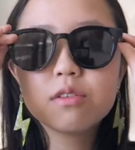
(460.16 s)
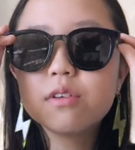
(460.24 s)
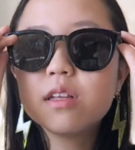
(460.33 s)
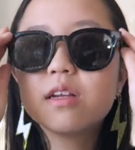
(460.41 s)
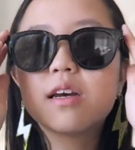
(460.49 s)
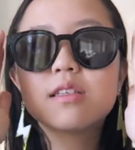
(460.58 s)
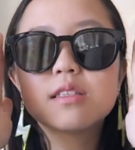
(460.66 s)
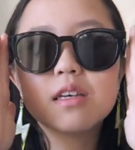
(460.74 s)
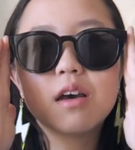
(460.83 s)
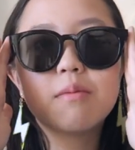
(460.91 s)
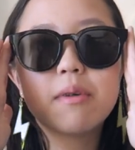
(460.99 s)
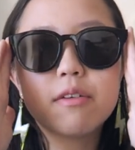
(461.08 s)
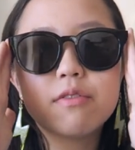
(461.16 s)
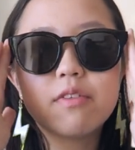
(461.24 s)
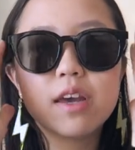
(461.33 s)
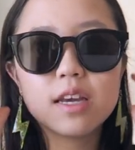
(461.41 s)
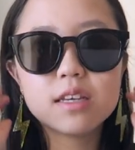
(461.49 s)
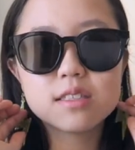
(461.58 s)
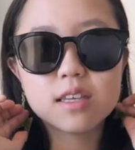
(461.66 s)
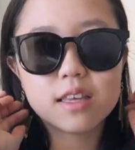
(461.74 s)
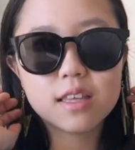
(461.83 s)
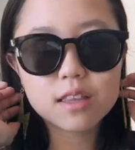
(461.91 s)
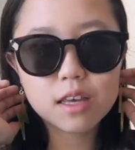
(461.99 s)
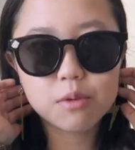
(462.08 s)
really nicely on my face.
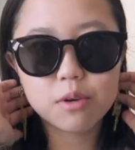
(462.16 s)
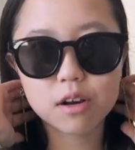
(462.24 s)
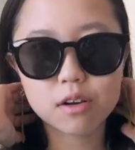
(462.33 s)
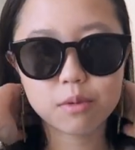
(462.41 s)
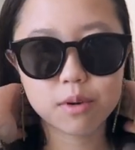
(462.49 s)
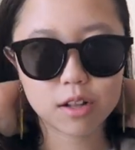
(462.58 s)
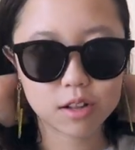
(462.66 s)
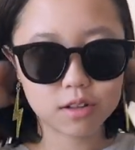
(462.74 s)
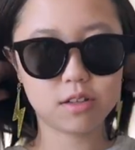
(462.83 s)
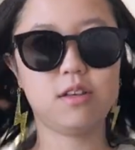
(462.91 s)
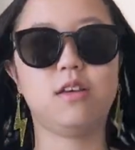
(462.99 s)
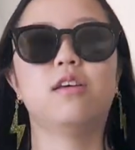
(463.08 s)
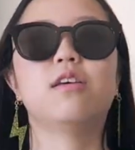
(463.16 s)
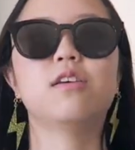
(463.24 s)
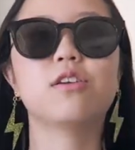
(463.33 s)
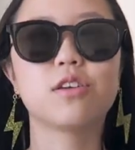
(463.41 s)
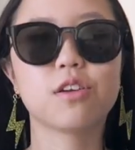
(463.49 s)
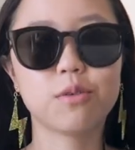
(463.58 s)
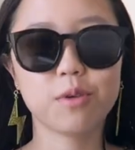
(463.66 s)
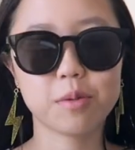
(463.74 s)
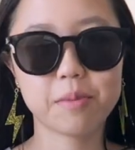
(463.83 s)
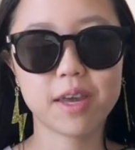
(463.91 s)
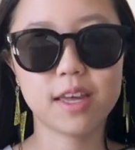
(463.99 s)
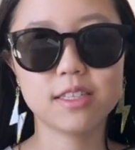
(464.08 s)
I think they work well, you know,
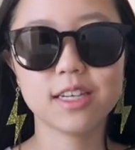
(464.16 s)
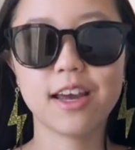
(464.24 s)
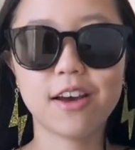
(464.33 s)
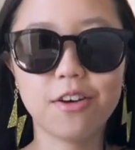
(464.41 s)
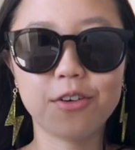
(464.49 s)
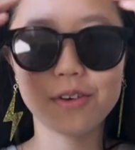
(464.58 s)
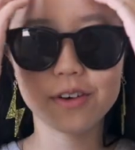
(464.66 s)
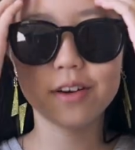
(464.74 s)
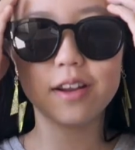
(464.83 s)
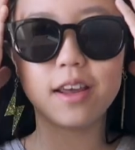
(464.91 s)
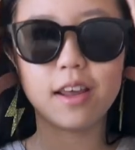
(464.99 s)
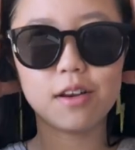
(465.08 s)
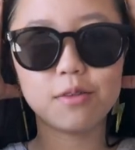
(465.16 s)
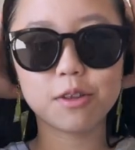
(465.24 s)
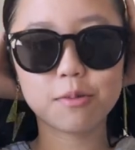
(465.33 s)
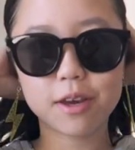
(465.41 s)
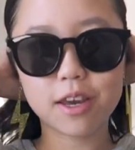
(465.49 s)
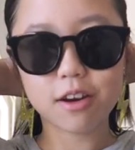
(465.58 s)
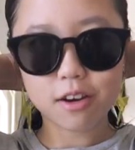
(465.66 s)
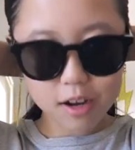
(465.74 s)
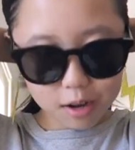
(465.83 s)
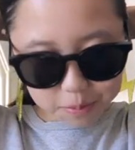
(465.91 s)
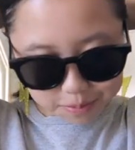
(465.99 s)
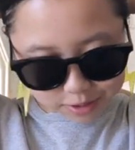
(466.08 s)
with my hair down and with my hair
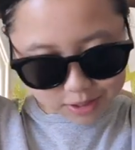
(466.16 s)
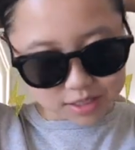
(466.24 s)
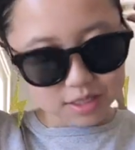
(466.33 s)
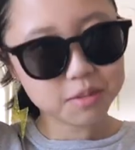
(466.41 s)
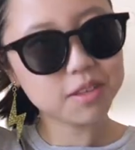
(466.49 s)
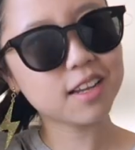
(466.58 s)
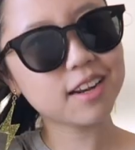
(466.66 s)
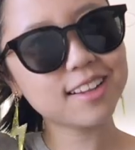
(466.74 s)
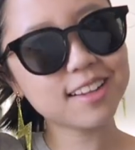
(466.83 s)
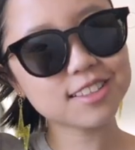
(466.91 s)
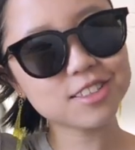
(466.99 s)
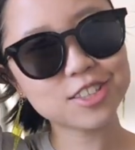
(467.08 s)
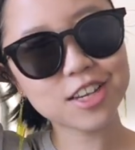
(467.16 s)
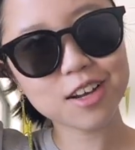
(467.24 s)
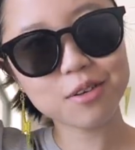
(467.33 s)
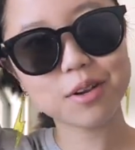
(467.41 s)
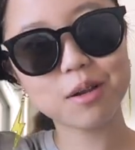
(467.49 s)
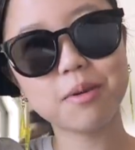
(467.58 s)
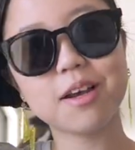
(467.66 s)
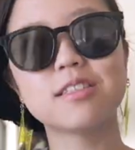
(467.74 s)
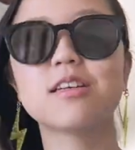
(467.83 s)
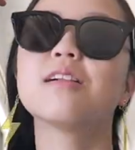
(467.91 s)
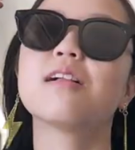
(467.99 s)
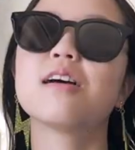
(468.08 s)
up, which is something that I like to check when I buy
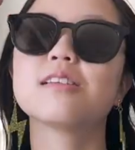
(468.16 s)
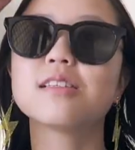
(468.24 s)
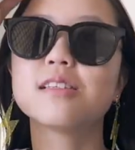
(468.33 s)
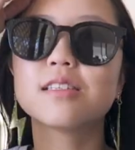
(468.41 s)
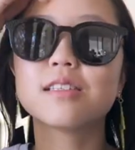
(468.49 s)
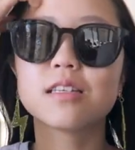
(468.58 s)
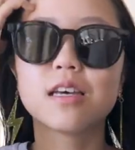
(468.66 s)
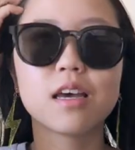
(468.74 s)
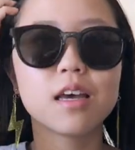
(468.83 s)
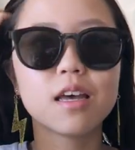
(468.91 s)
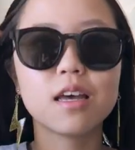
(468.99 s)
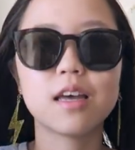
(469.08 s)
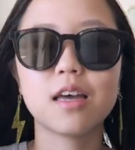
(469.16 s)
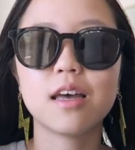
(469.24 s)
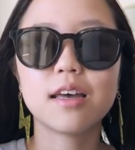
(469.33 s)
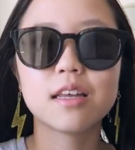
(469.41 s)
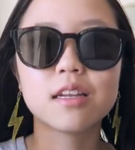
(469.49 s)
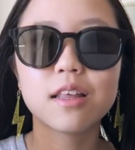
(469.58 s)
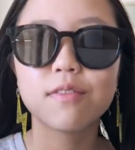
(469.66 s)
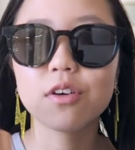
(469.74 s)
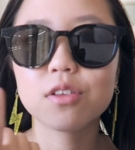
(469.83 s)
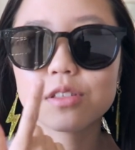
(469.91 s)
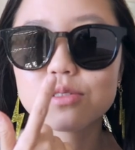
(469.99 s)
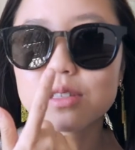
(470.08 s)
sunglasses. And they've
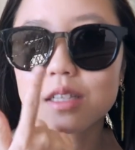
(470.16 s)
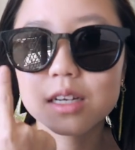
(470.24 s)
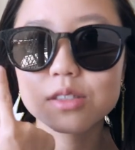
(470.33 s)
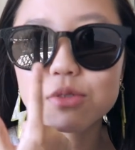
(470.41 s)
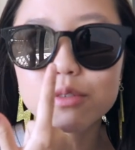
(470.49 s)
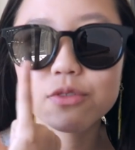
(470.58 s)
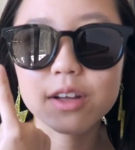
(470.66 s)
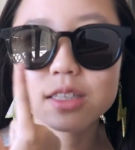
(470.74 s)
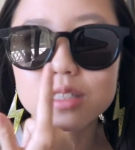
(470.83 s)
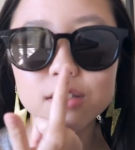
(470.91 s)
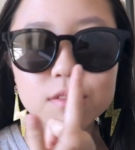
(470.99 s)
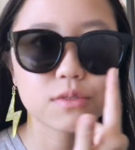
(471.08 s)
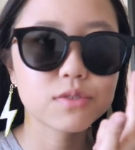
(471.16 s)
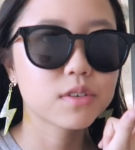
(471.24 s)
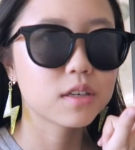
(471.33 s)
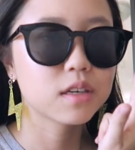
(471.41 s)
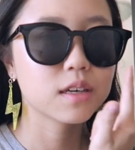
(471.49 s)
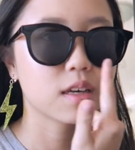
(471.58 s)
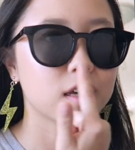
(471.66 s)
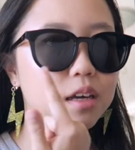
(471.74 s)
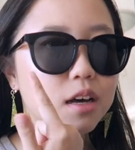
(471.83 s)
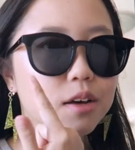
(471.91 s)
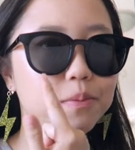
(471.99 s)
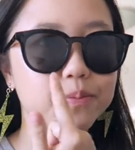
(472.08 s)
got this really nice reflective
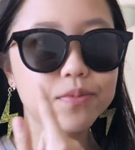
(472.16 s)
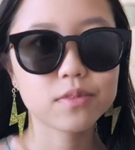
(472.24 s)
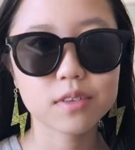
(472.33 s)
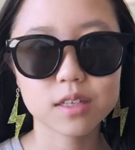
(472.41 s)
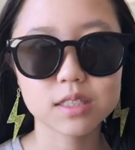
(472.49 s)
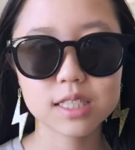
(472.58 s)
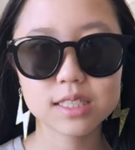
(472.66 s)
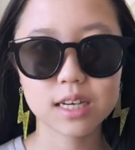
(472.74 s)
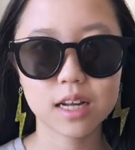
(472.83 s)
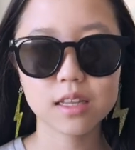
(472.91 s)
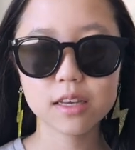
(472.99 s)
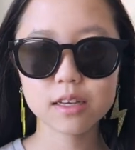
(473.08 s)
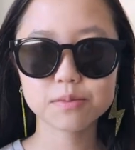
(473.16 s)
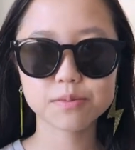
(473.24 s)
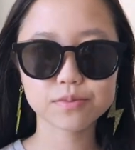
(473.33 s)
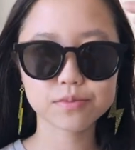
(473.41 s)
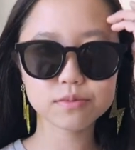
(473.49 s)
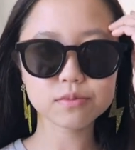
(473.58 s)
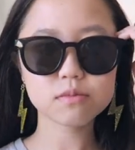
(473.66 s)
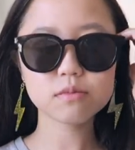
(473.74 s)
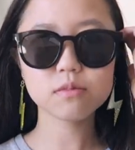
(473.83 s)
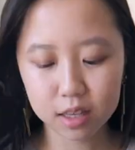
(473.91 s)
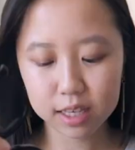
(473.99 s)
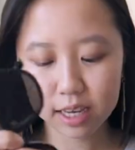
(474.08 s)
um, detailing.
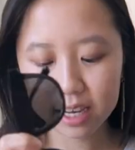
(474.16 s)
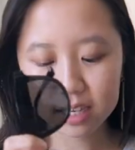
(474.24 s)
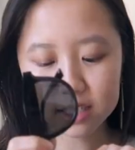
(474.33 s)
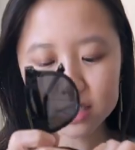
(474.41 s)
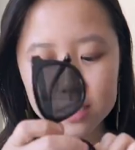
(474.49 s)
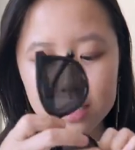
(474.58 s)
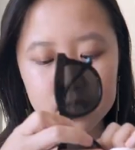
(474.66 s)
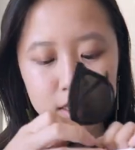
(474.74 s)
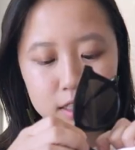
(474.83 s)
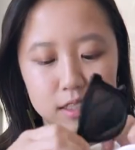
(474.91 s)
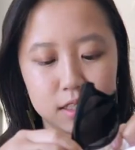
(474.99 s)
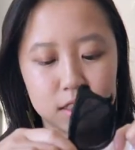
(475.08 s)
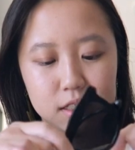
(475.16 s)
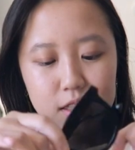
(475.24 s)
The case is